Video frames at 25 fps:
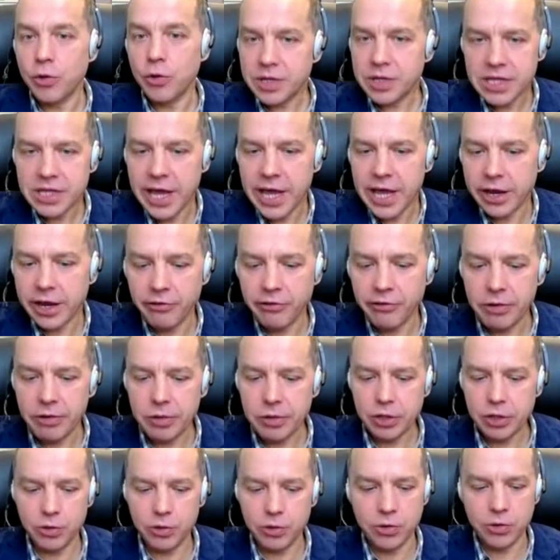Obviously, I
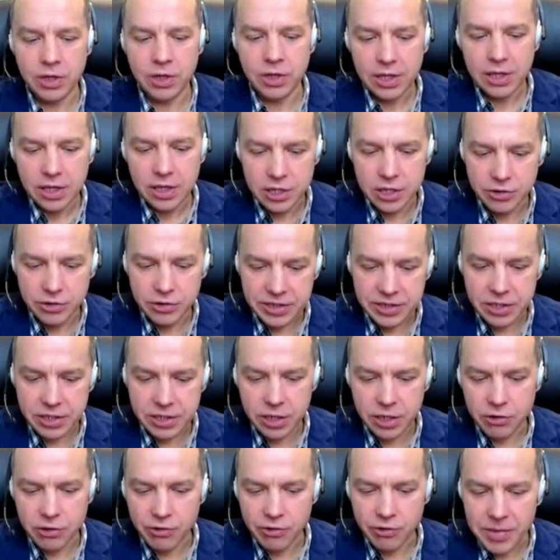agree with you. There
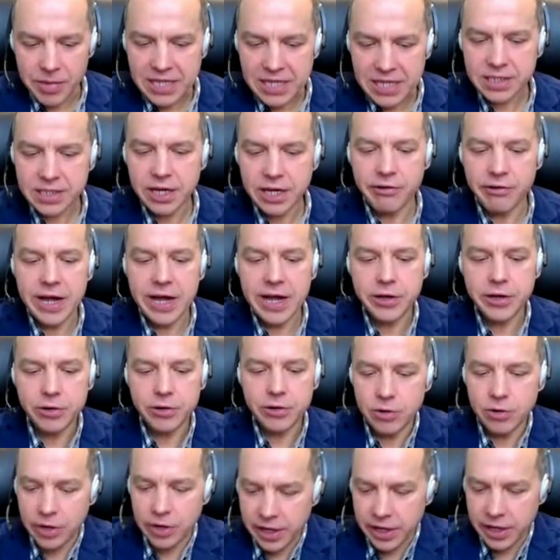is Hromadske
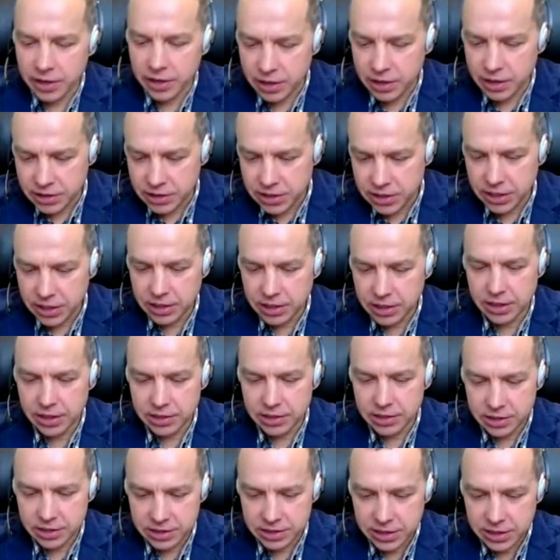radio and t-
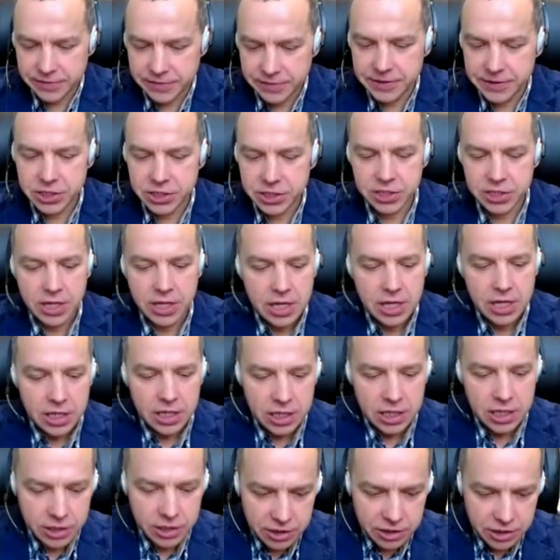uh, t- television.
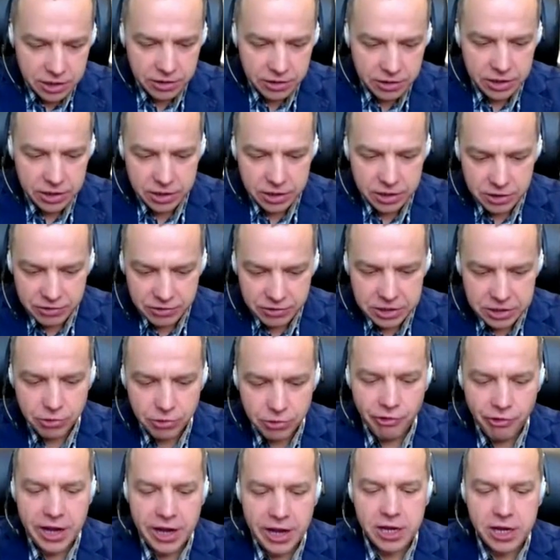The, the, the, there
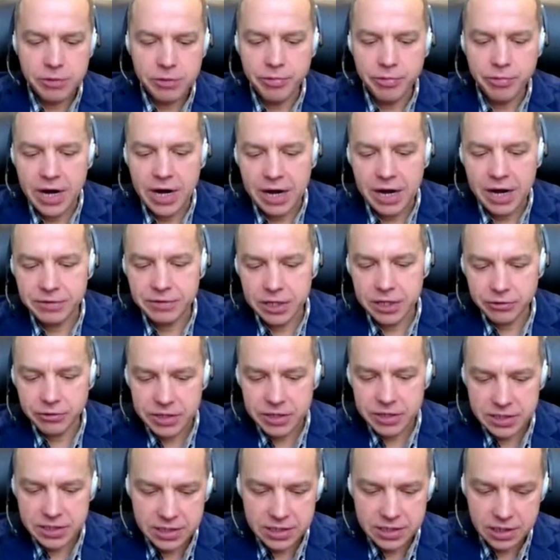is Ukrainian Pravda.
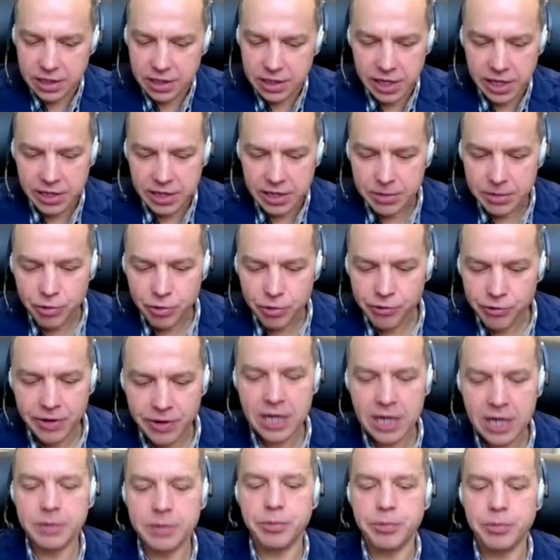There is uh, a number
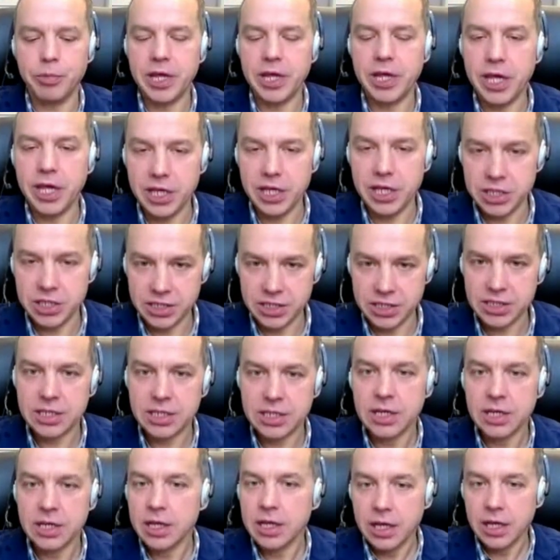of other
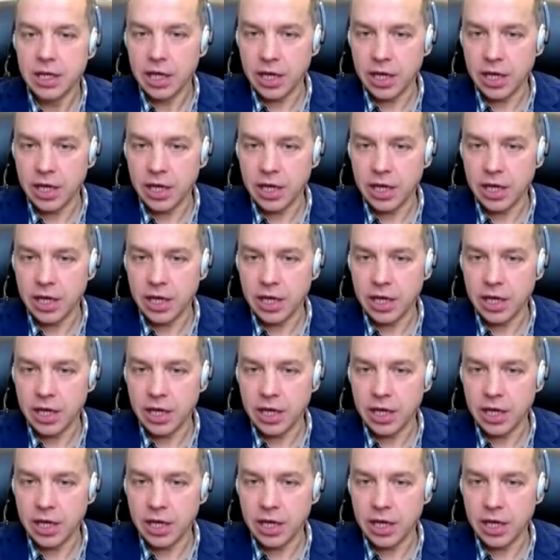publications.